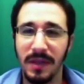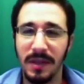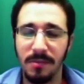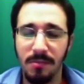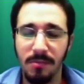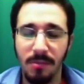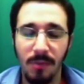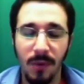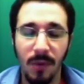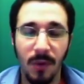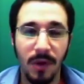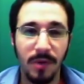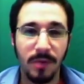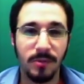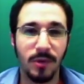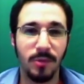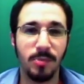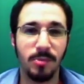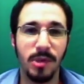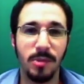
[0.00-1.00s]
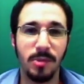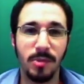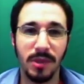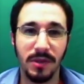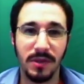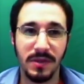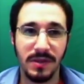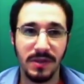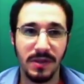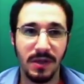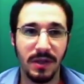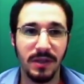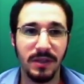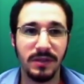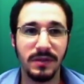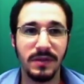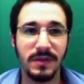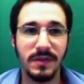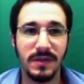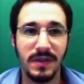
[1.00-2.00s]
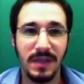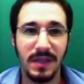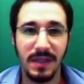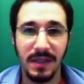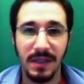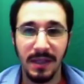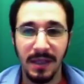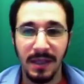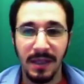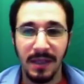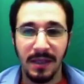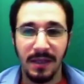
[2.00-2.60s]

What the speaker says: that more and more people are starting to see